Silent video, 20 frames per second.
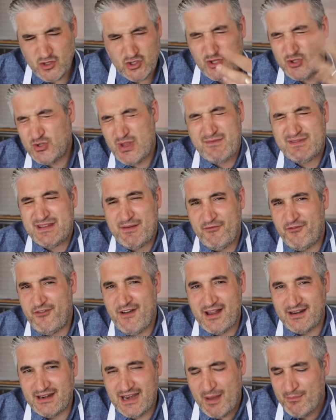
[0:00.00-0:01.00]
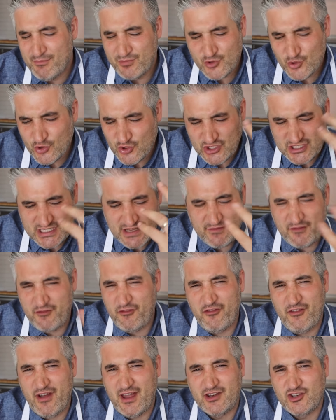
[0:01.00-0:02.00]
or just have some fun. I'm sure she's having
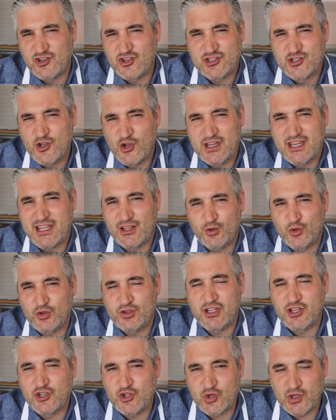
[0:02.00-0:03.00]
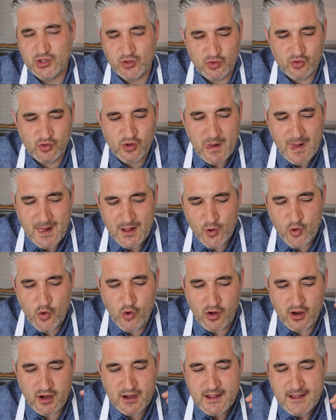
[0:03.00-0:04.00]
fun. She's not here to teach you how to
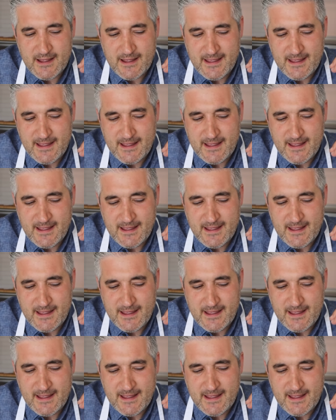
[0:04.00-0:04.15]
cook.